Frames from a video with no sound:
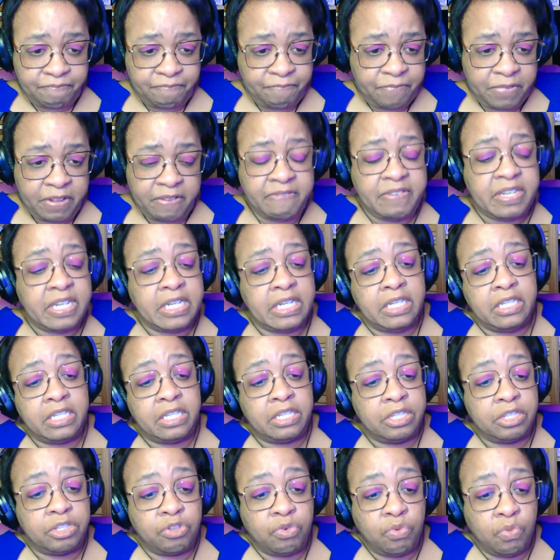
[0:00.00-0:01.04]
15
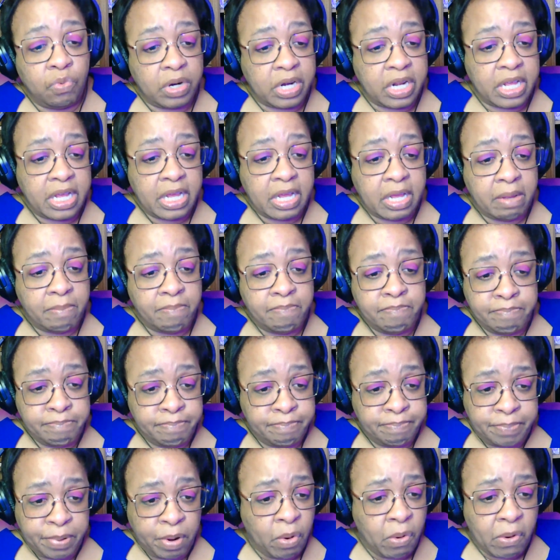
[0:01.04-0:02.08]
to 20
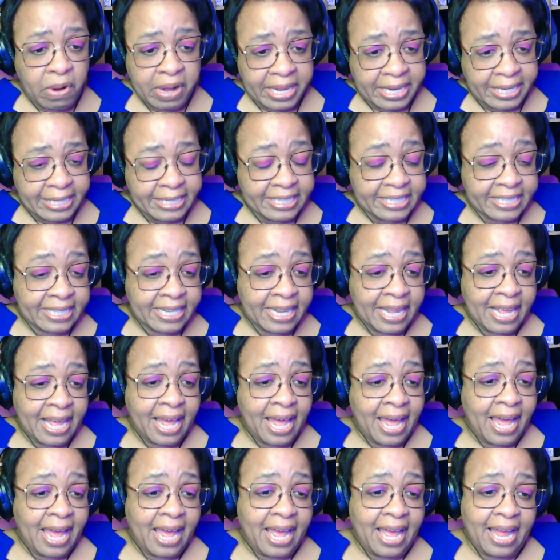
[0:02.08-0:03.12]
boys.
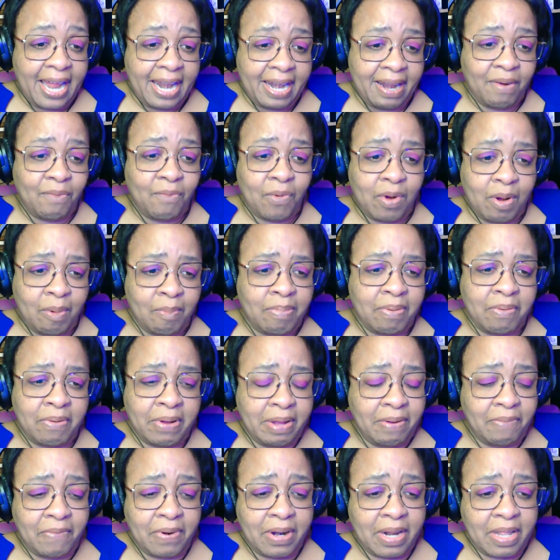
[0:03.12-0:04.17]
And at one
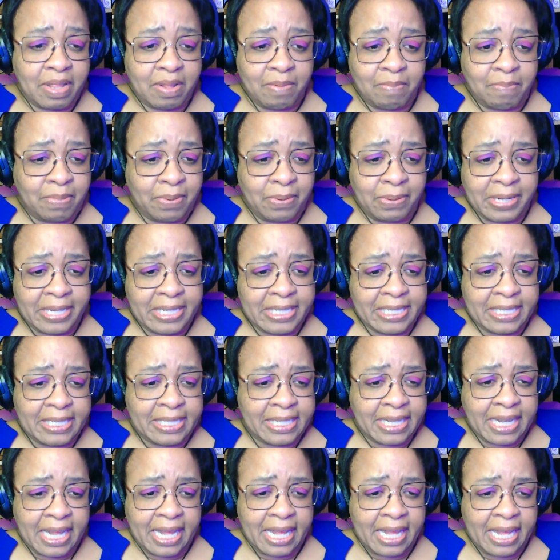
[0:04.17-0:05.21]
point, one of the boys
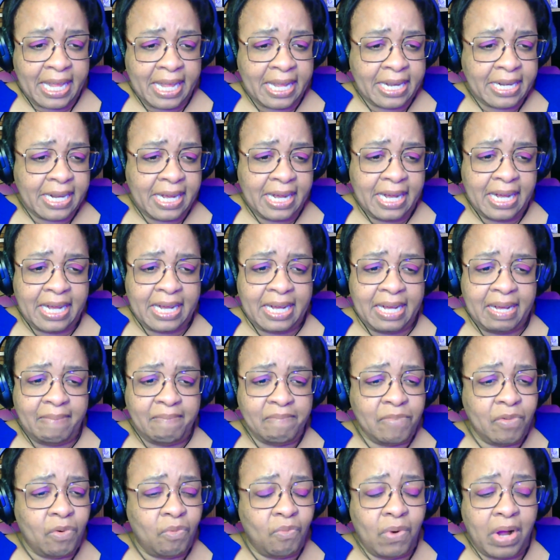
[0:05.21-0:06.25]
said,
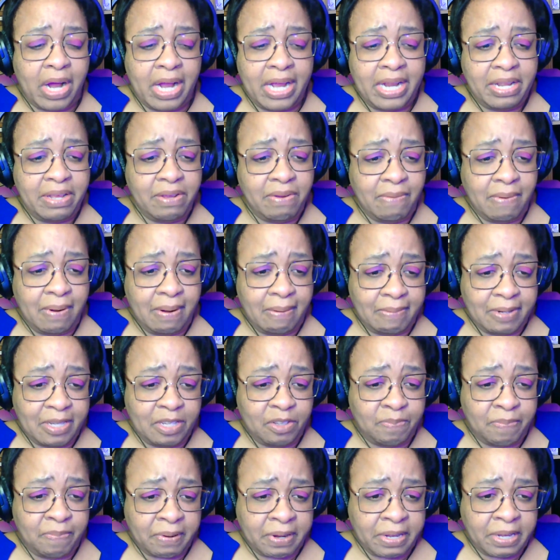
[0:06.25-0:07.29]
why do you always
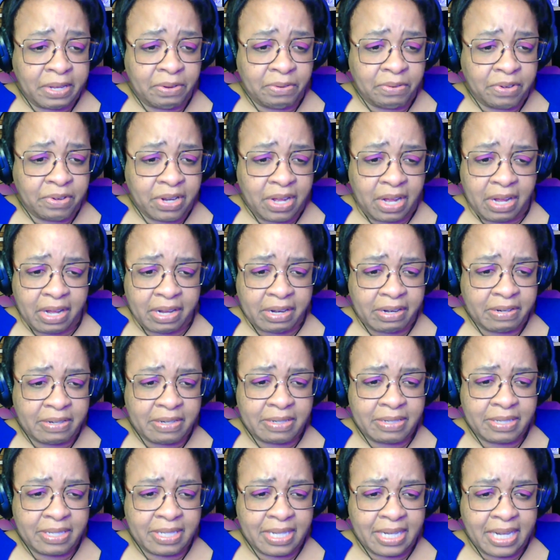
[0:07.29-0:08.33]
bring your daughter?
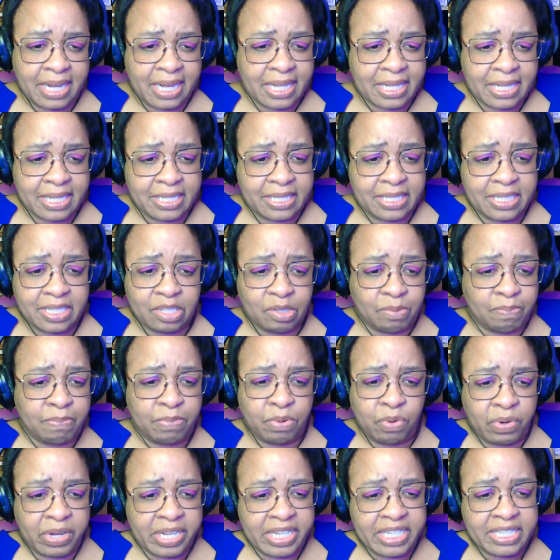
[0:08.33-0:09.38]
Like, this is a
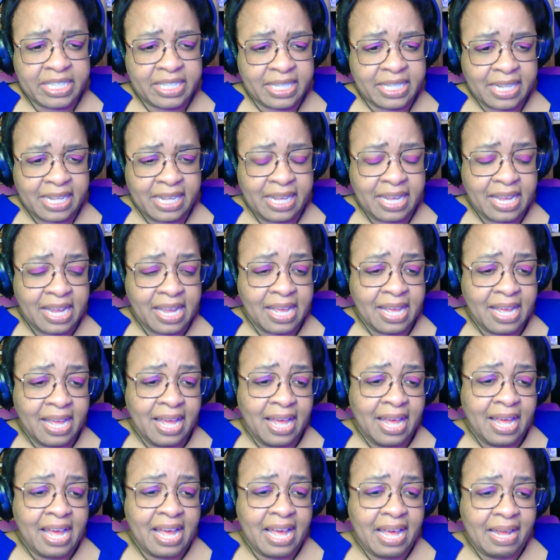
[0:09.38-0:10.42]
boys' thing.
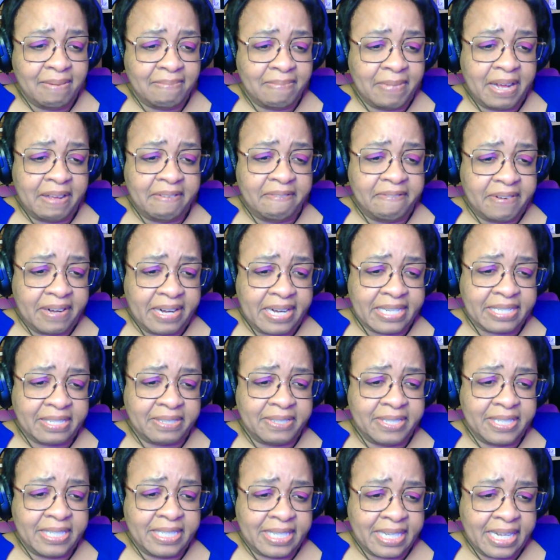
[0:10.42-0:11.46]
And my father
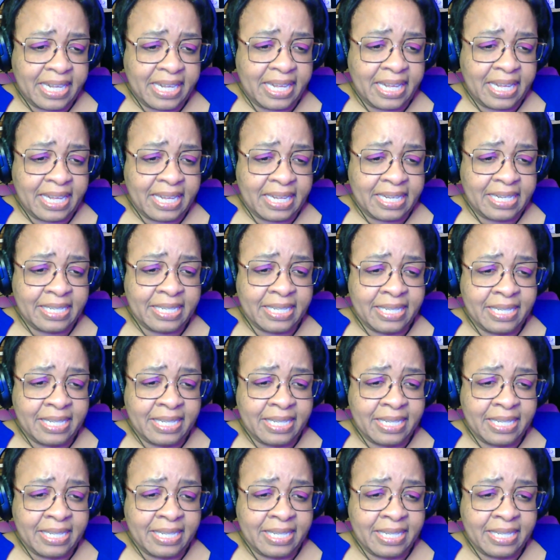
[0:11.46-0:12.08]
said,